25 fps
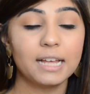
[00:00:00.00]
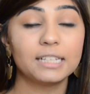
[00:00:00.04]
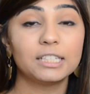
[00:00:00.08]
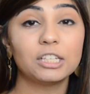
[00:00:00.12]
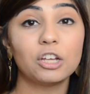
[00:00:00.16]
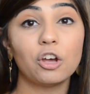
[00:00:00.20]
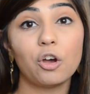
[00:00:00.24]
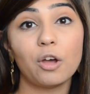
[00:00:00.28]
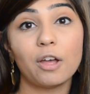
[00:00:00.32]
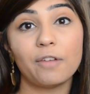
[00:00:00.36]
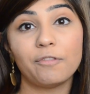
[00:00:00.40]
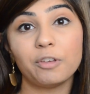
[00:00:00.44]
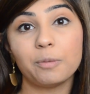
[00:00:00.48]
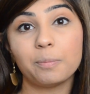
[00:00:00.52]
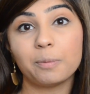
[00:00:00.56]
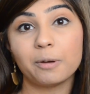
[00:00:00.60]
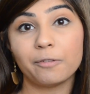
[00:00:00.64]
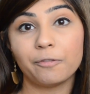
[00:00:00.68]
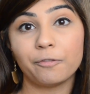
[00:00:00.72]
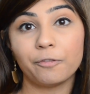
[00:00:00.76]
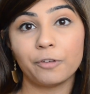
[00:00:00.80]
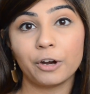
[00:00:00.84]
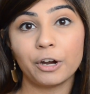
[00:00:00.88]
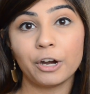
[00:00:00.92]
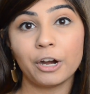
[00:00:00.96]
So if you
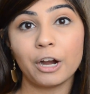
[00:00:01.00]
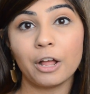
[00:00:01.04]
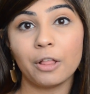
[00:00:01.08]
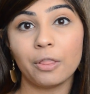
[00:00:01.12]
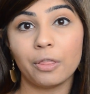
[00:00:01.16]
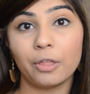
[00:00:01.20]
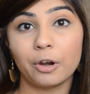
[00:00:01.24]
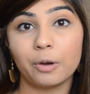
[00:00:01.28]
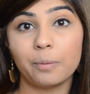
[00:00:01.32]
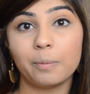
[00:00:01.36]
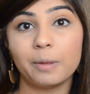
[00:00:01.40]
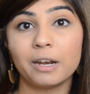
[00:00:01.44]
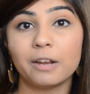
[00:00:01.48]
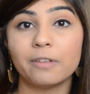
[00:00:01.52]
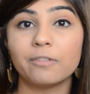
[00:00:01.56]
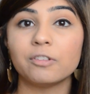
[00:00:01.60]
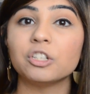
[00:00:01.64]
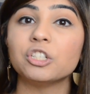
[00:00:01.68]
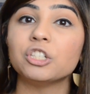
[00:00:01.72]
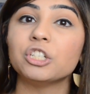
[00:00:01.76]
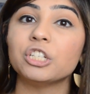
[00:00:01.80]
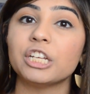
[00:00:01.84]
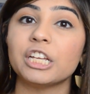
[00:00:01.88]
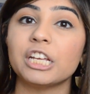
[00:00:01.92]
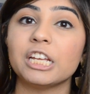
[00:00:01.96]
prefer a little bit of a
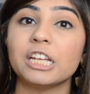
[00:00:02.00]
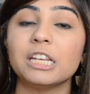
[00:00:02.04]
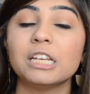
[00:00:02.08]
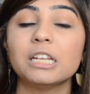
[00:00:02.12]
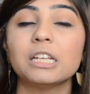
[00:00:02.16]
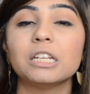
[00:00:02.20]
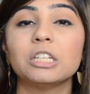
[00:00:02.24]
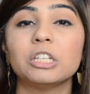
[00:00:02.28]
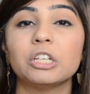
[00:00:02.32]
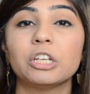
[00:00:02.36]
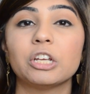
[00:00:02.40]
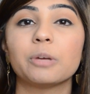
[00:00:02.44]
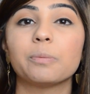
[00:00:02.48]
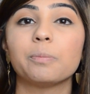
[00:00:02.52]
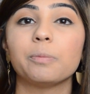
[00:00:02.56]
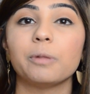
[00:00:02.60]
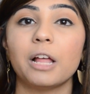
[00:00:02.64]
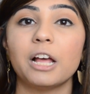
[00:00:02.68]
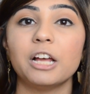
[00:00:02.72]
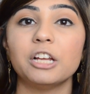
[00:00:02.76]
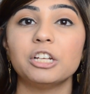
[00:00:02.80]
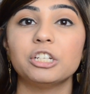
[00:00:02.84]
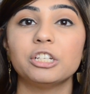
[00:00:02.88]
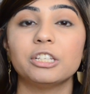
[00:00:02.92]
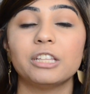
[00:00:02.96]
sheen to your
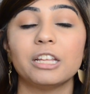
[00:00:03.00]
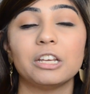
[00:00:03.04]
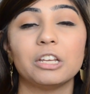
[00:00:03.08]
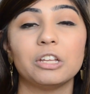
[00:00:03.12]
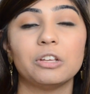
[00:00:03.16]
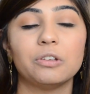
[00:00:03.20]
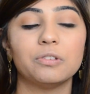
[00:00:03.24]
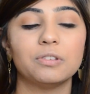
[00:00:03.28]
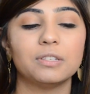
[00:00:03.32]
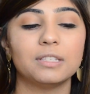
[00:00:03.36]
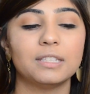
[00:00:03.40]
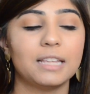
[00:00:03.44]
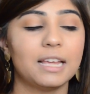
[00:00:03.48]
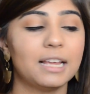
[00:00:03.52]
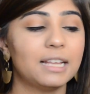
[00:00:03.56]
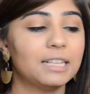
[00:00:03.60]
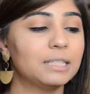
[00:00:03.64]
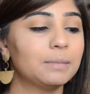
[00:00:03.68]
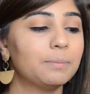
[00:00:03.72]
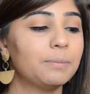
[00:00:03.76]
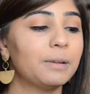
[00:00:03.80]
blush, then use this.